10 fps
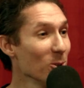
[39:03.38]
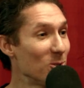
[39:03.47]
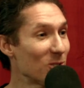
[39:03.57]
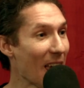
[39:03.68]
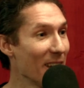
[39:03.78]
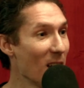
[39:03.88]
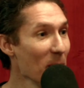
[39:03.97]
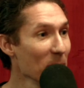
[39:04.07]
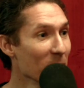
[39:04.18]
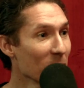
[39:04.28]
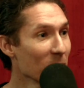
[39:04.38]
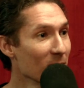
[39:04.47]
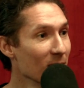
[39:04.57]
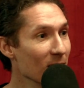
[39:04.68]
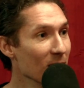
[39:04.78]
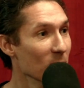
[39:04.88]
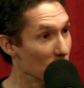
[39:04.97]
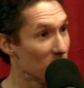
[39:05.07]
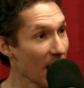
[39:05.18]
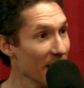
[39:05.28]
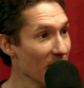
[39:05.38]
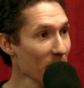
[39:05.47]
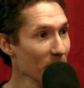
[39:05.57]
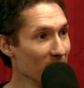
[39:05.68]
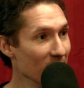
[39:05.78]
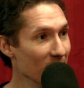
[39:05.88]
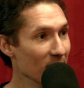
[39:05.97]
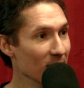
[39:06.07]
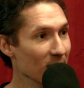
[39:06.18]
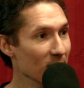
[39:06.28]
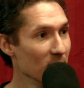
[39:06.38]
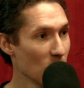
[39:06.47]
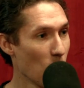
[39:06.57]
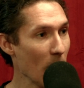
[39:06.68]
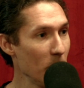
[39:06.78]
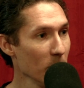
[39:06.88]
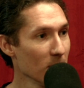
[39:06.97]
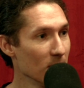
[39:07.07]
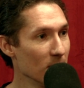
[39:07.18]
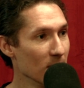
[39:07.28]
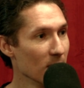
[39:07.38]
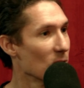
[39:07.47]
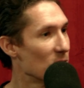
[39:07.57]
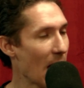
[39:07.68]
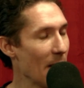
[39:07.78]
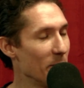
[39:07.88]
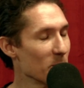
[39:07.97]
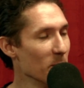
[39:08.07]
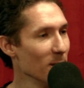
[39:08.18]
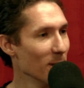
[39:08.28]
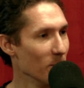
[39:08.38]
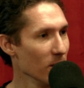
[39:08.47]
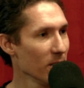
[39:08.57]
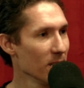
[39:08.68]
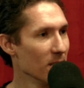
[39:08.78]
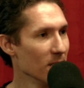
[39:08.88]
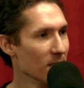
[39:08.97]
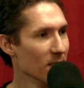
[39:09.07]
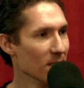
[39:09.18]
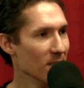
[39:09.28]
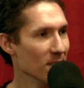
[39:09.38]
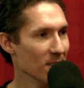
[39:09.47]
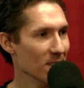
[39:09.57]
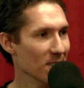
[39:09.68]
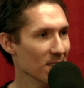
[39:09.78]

stand up. What? You stand up. To for what? To wipe. Yeah. It's a savage maneuver, really. Why?